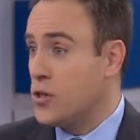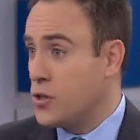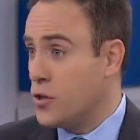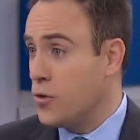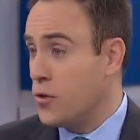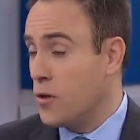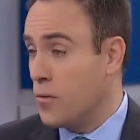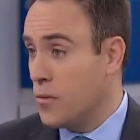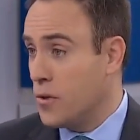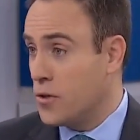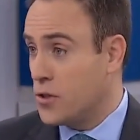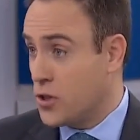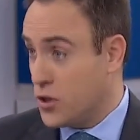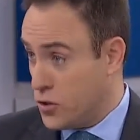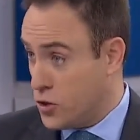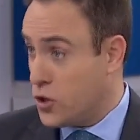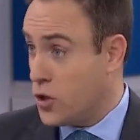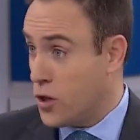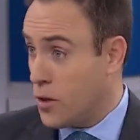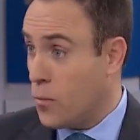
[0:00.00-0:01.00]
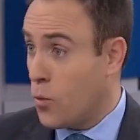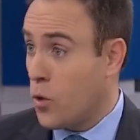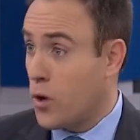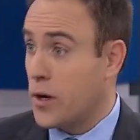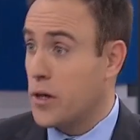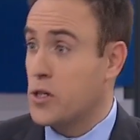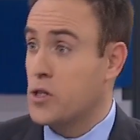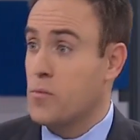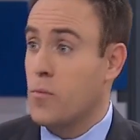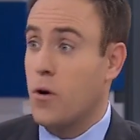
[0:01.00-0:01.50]
to the
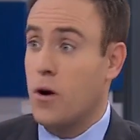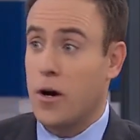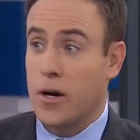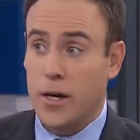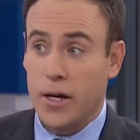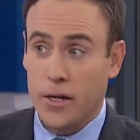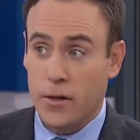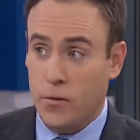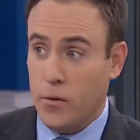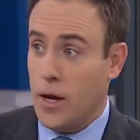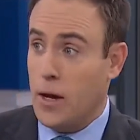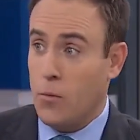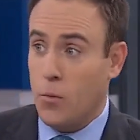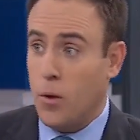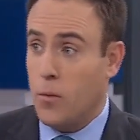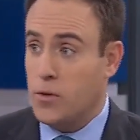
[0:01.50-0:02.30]
mortgage market and